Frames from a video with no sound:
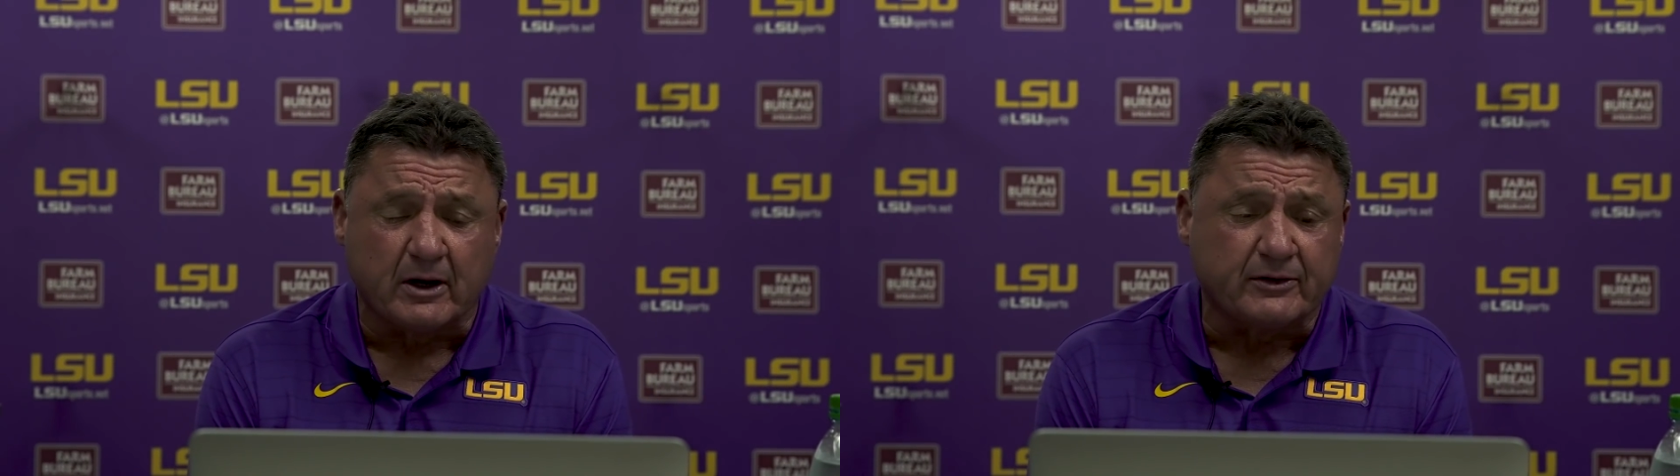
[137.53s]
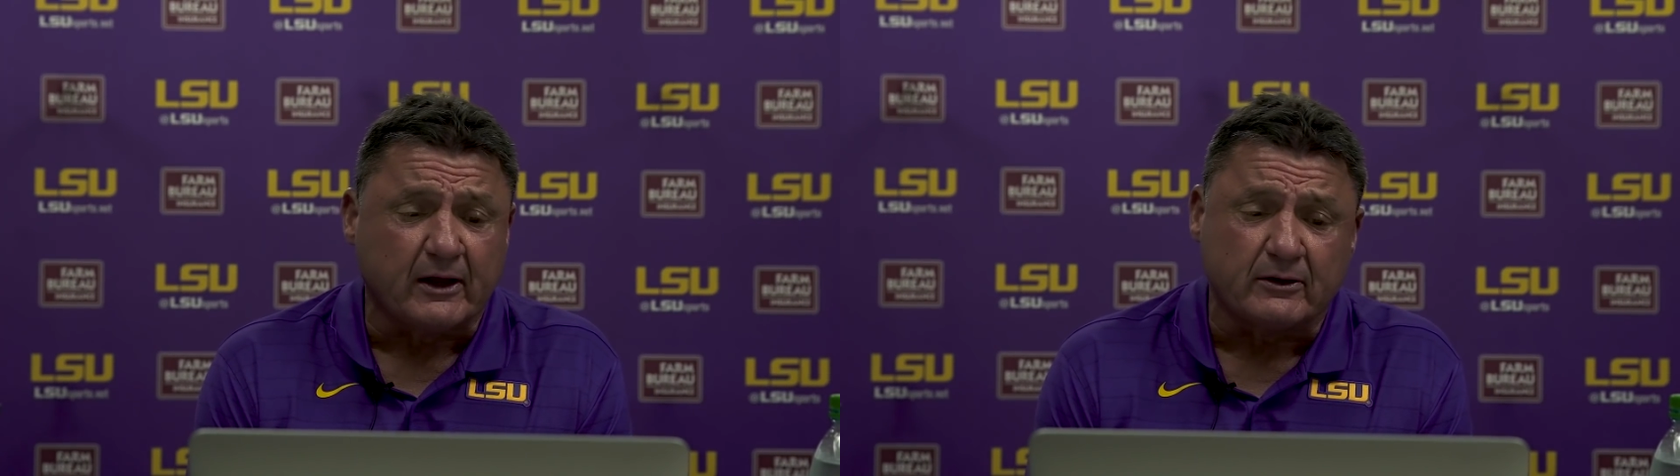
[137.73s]

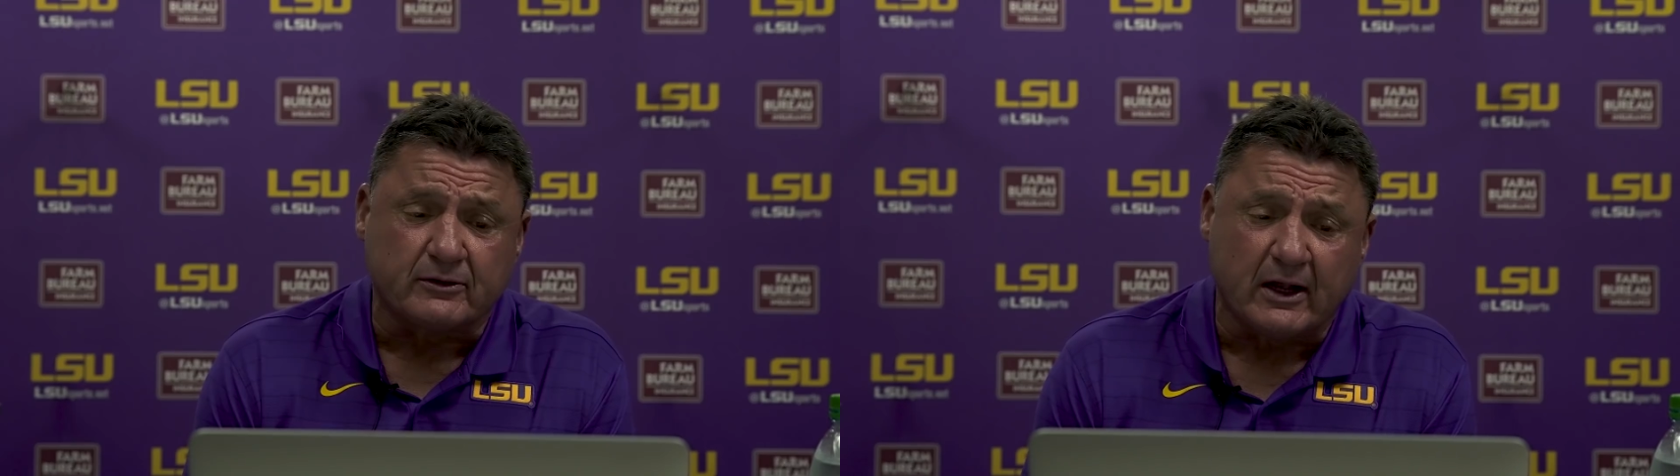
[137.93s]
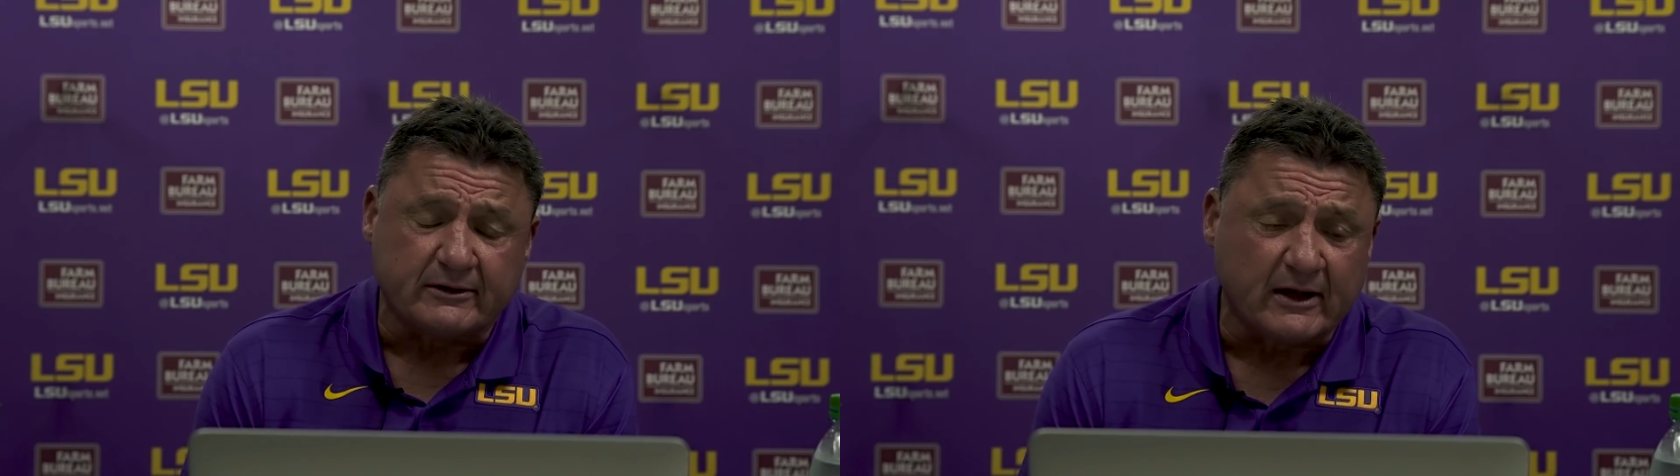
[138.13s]
but I
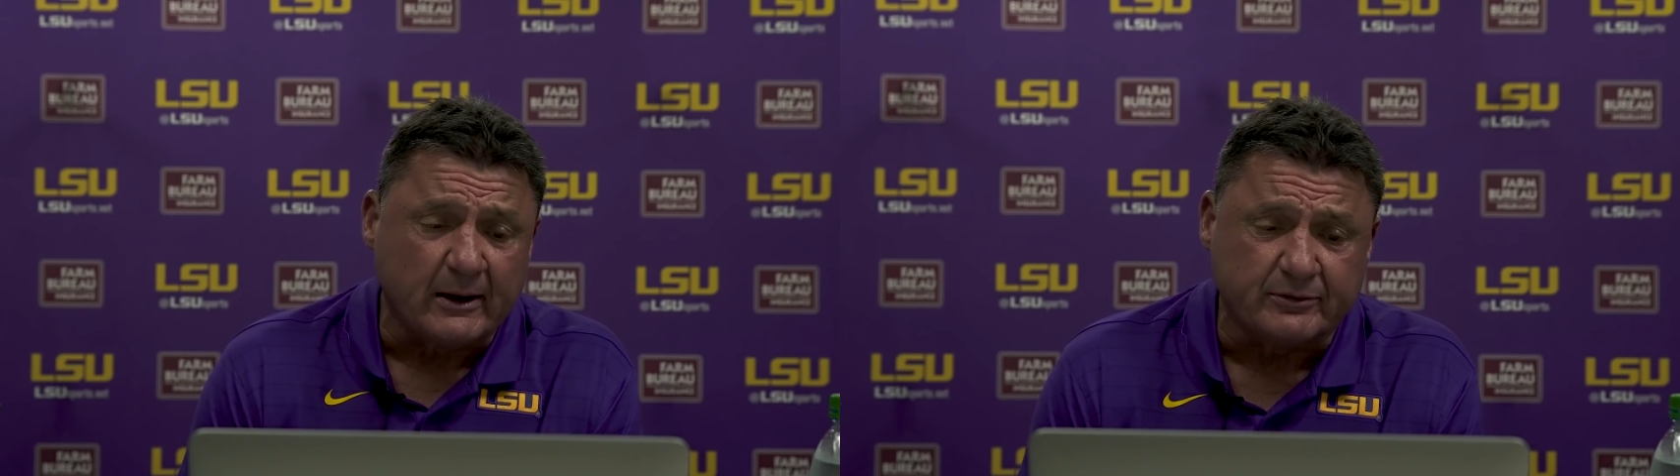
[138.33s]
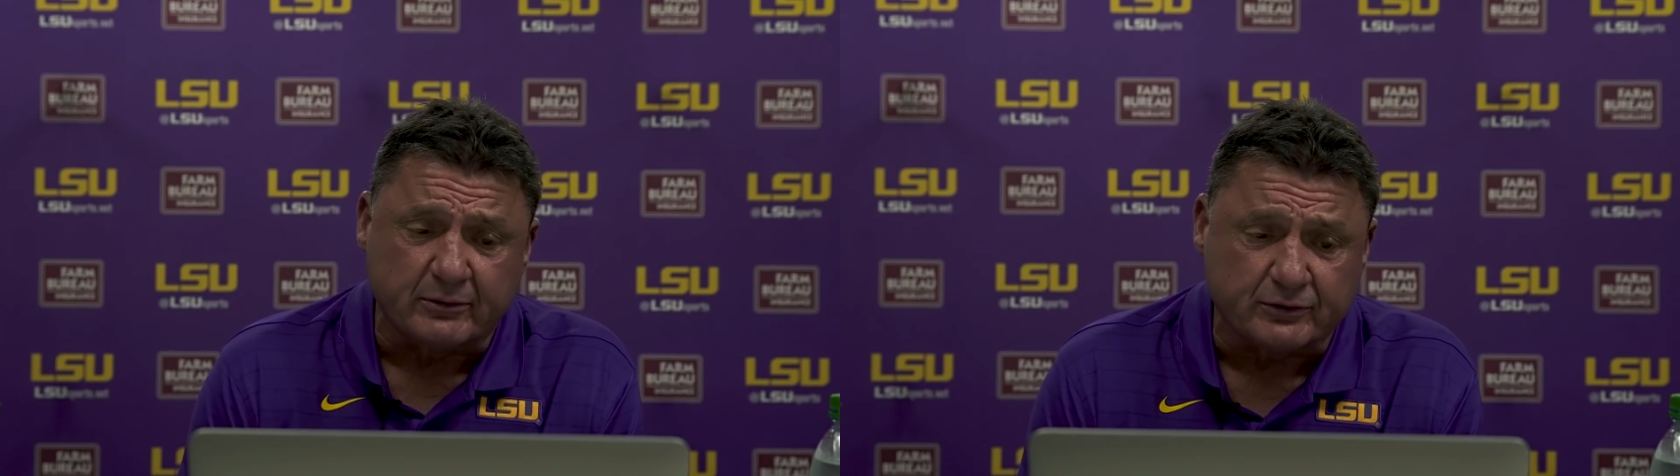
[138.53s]
thought at
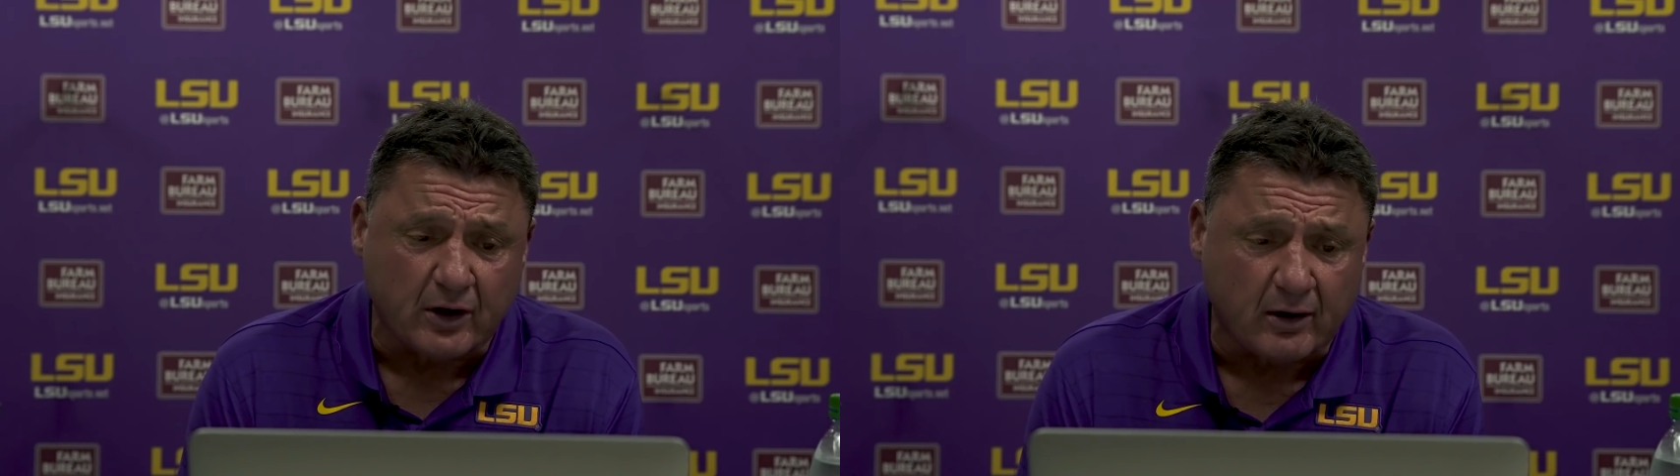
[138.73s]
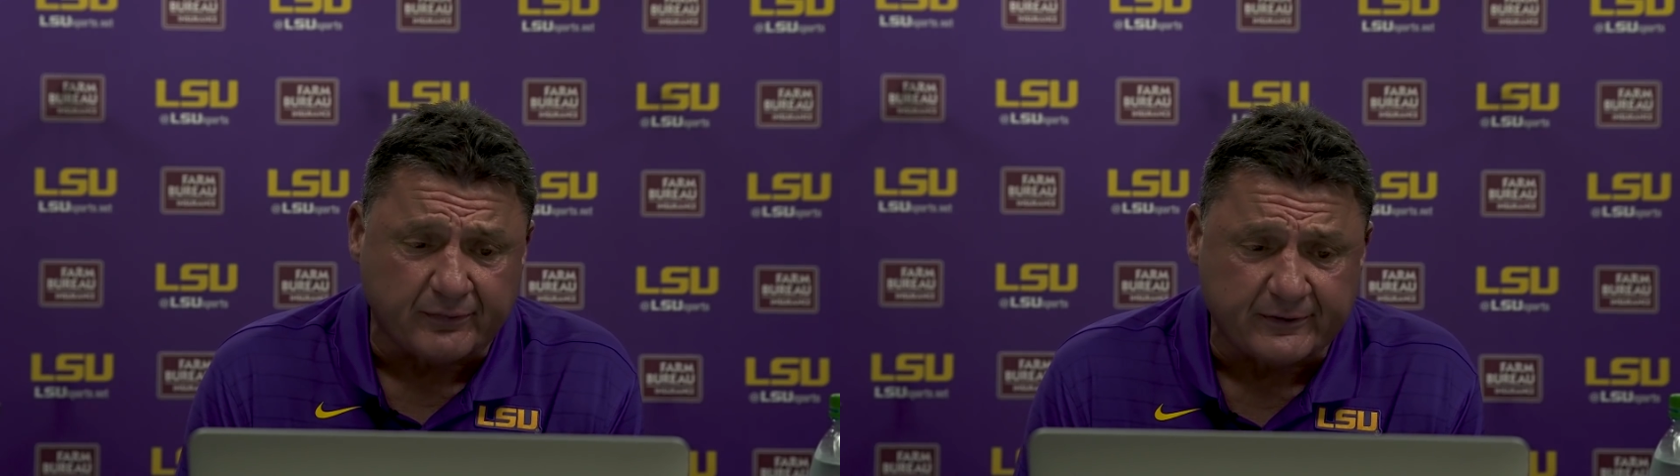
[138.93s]
times he was
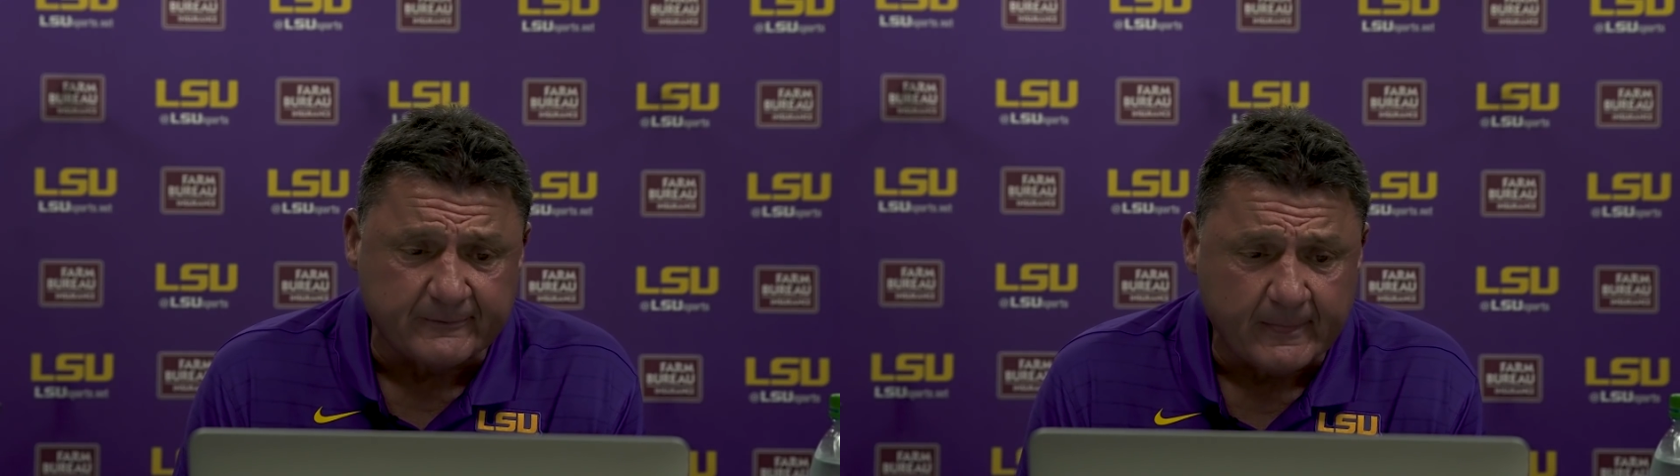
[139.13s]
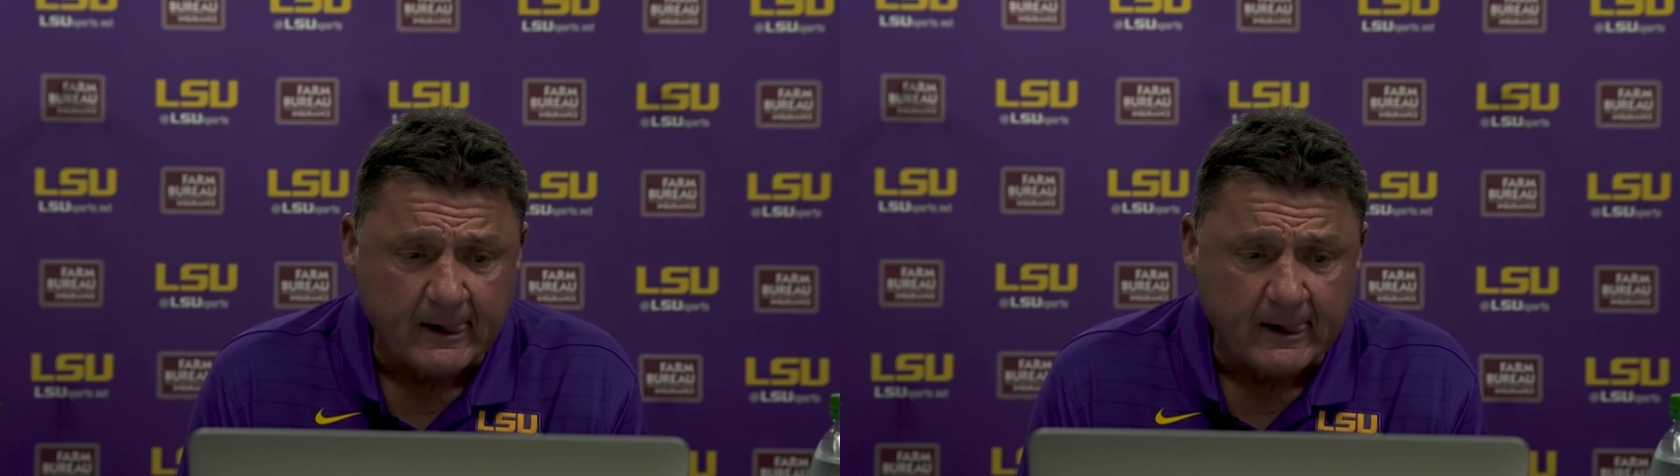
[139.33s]
off.